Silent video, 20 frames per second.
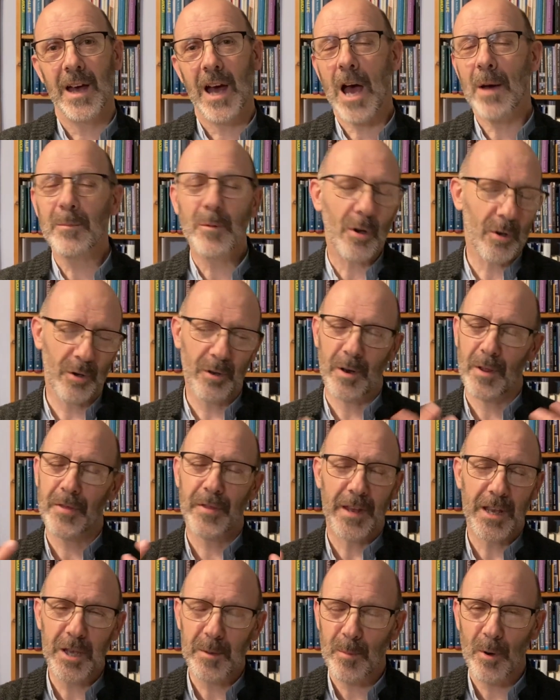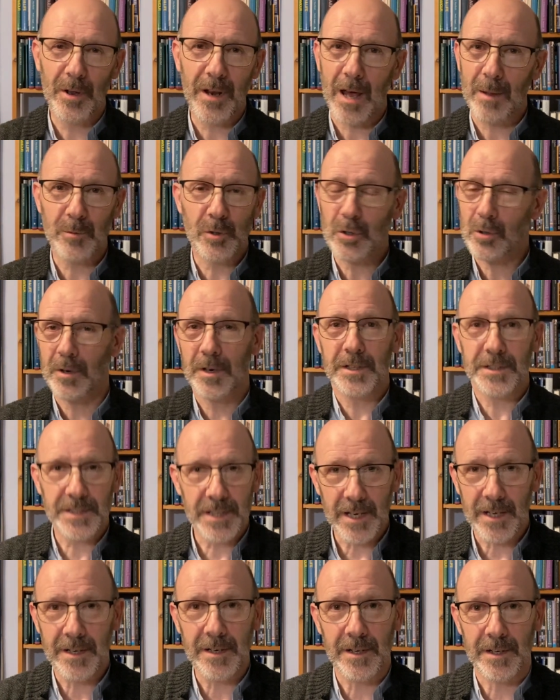I'm not going to think about it. I'm just going to
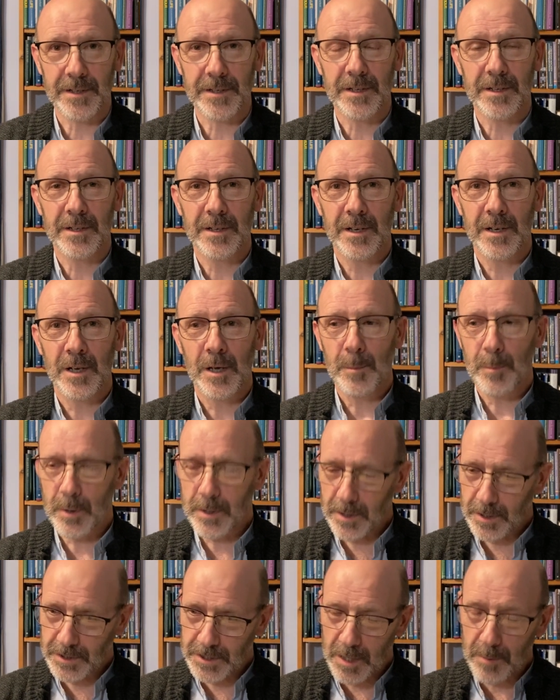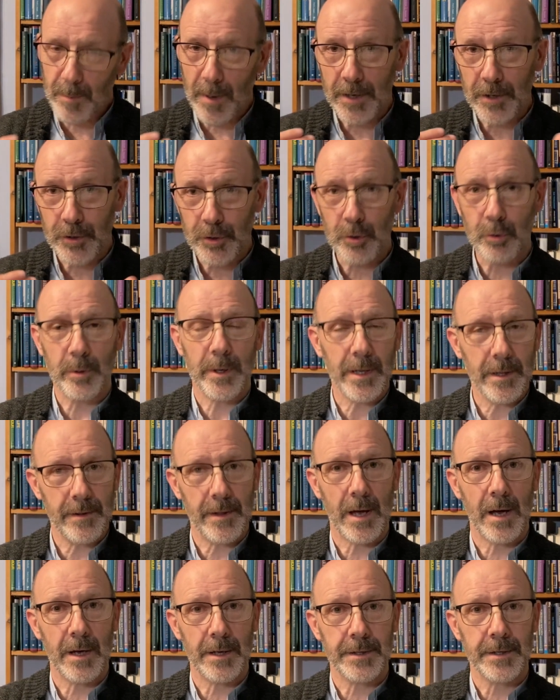sit in it. But you see, by doing
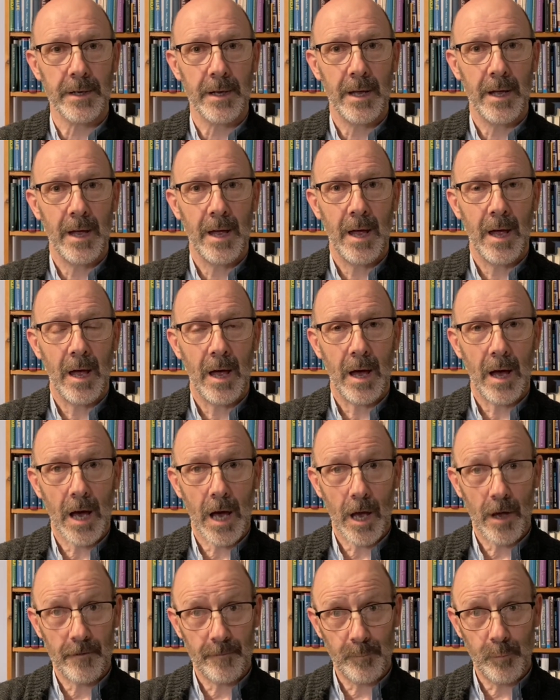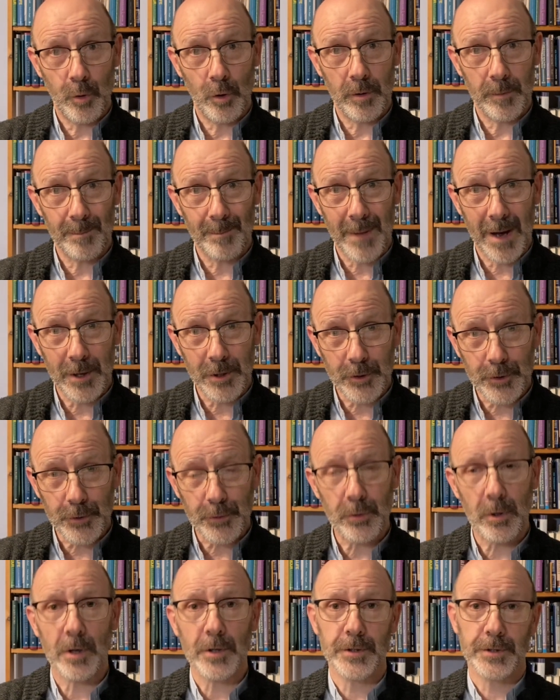that, I have put my
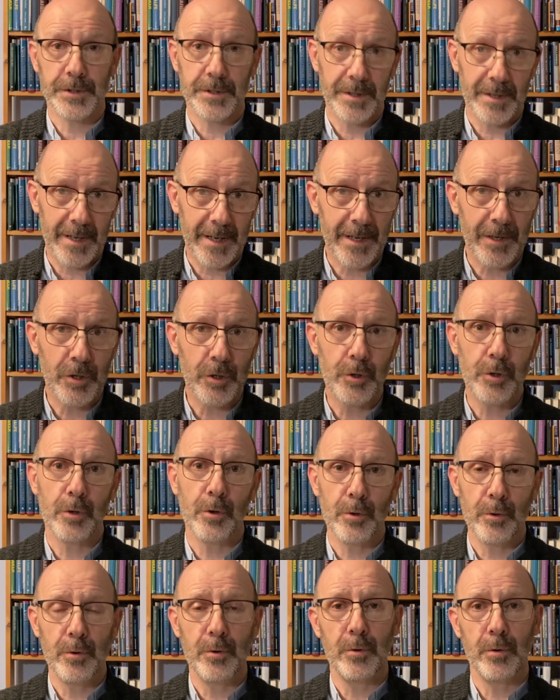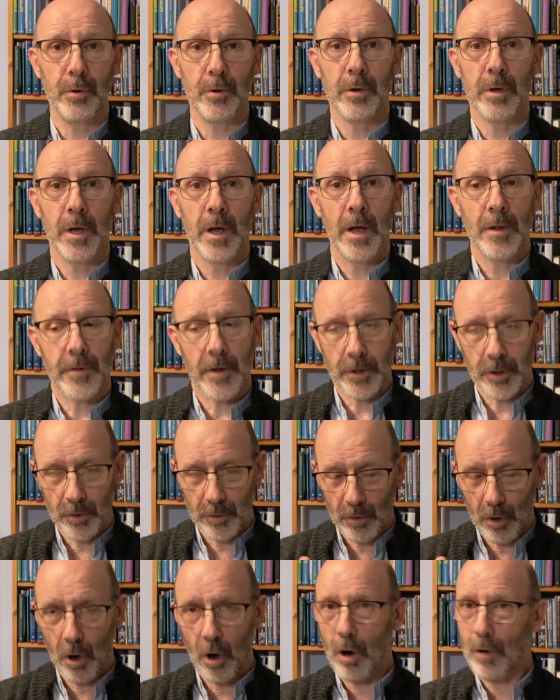trust in you that
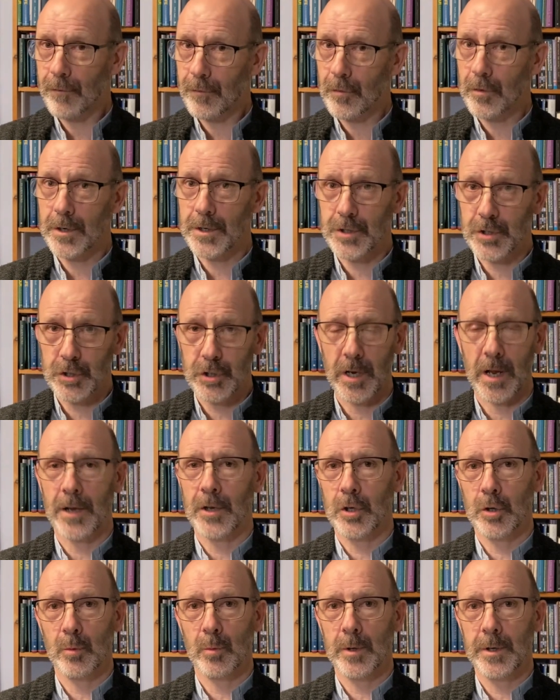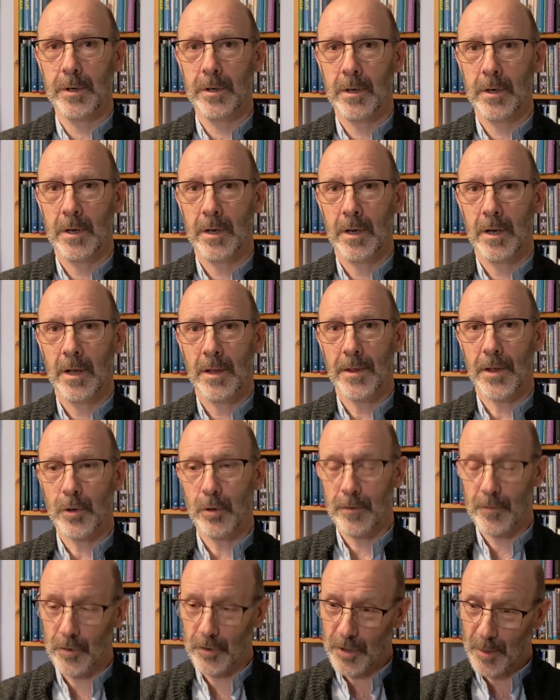your offer is genuine, that
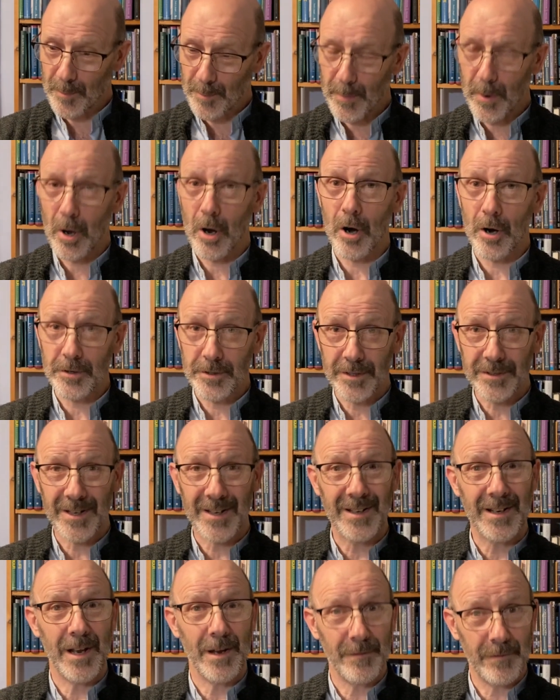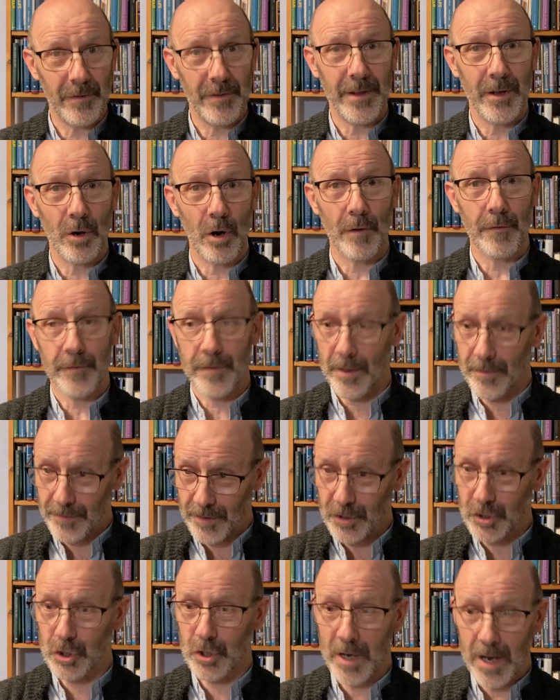you've got the power to deliver the offer, that the
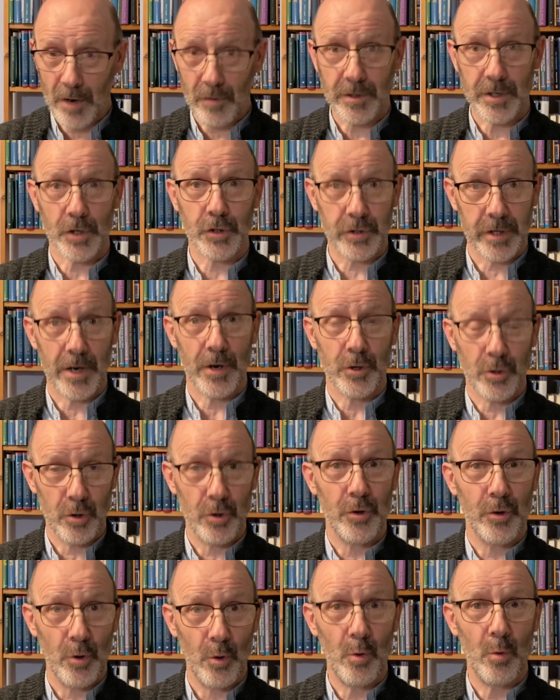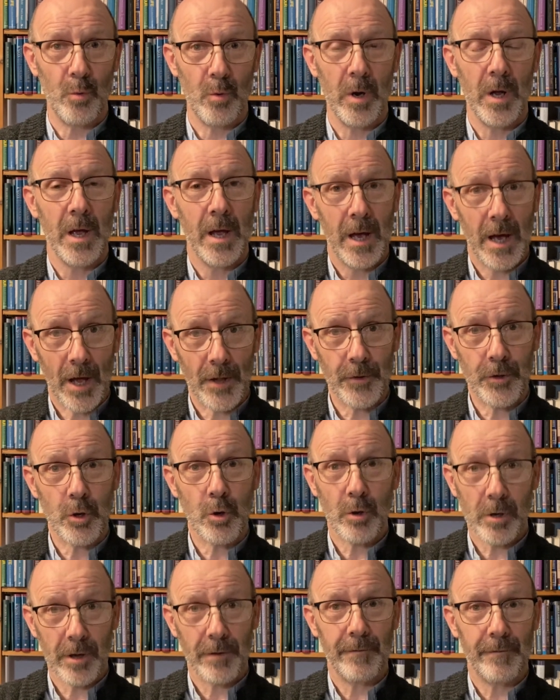chair is a chair you know and
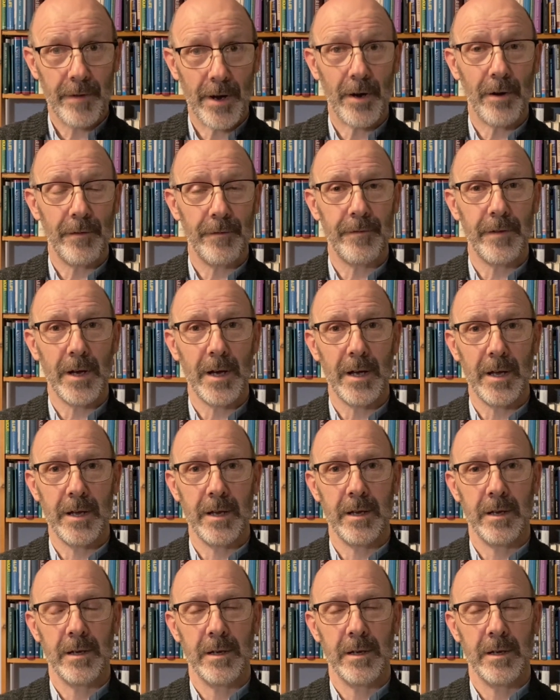you can verify